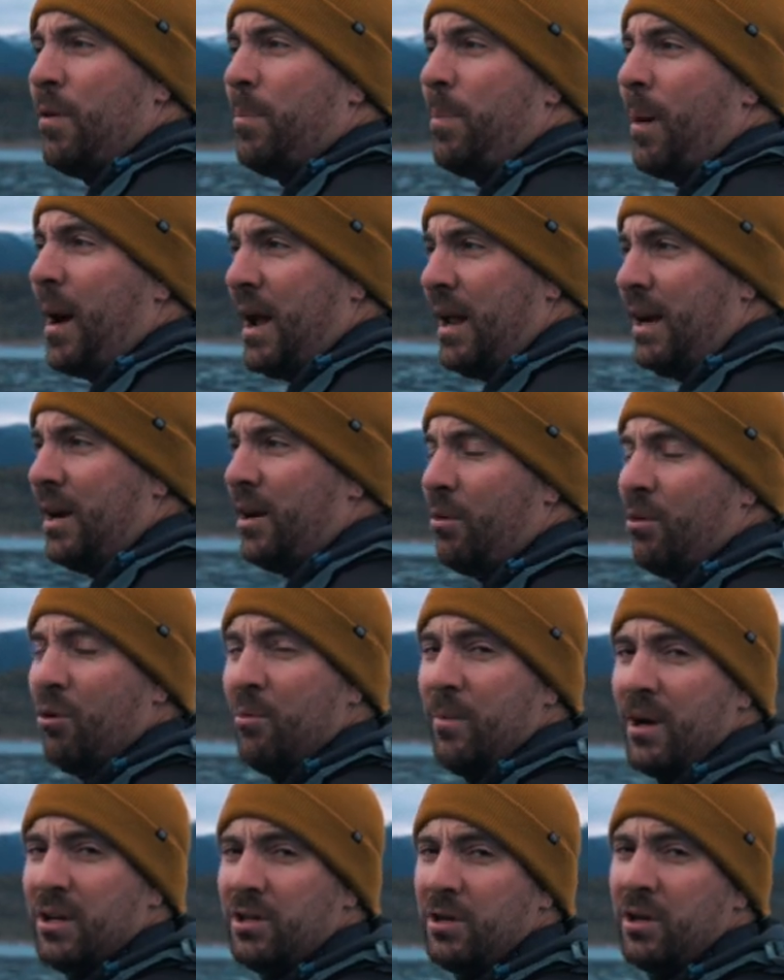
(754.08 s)
you're buying an
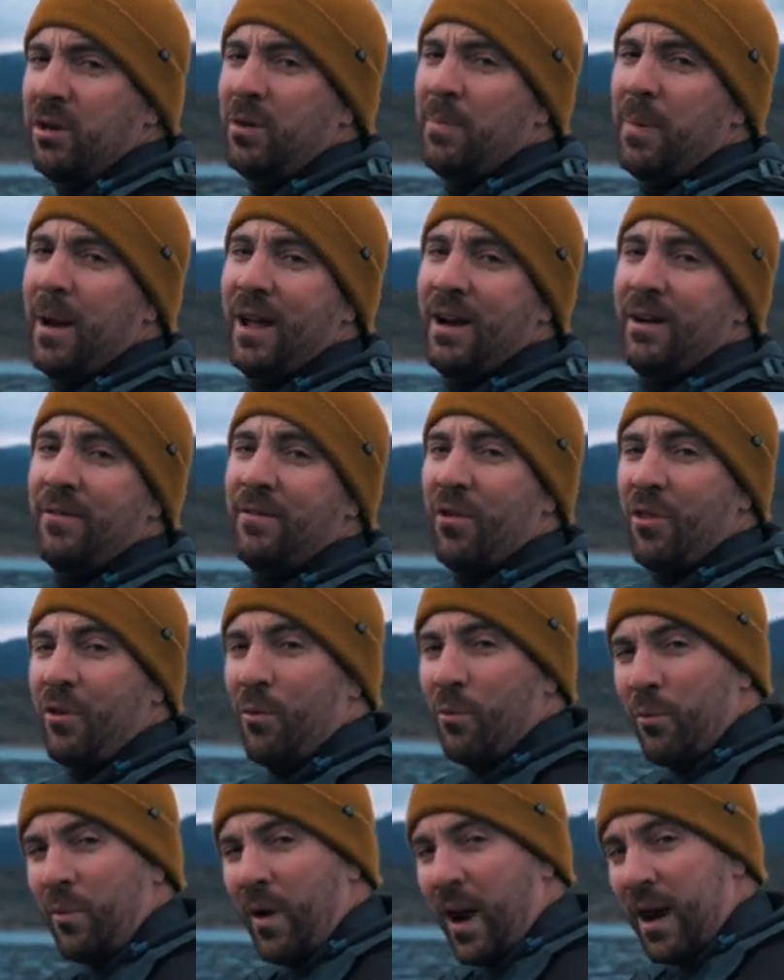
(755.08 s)
Oru, make sure you're buying it for the
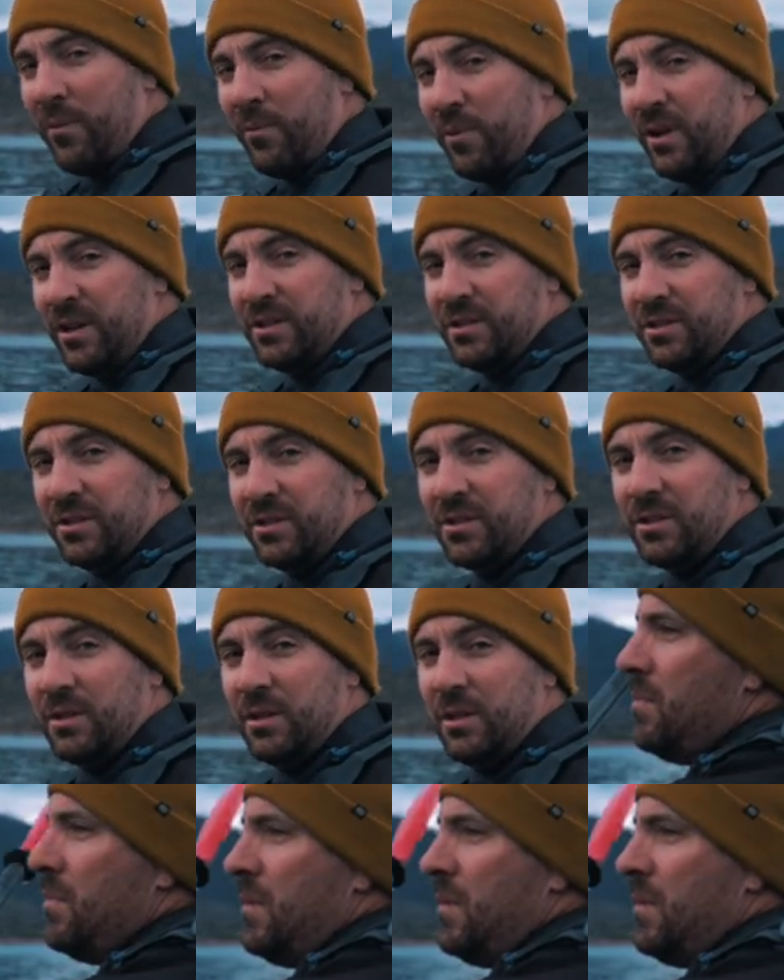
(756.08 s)
right reasons.